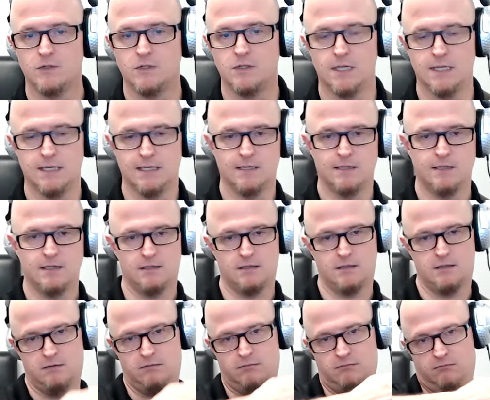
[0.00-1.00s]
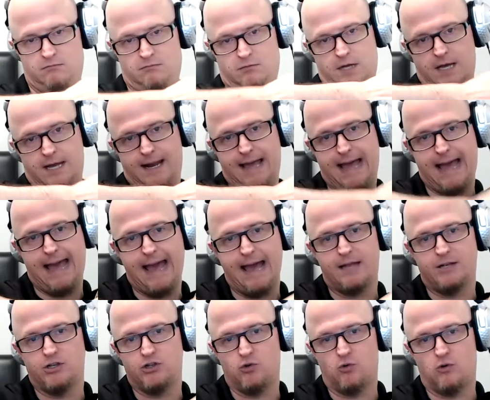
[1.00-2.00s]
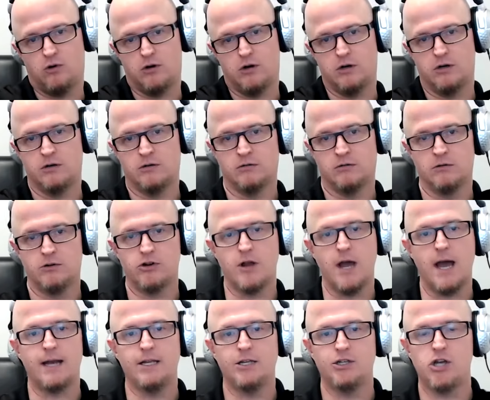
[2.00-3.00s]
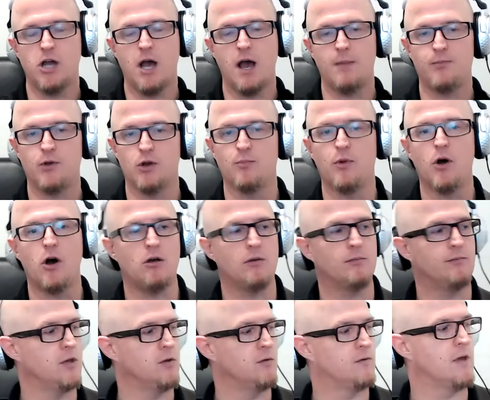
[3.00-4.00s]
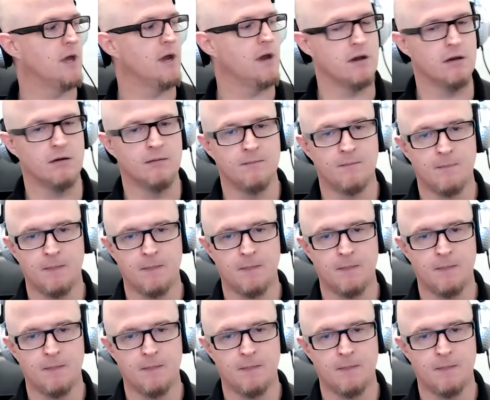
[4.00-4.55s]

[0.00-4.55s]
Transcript: just kind of add your karate chop, your palm mute there.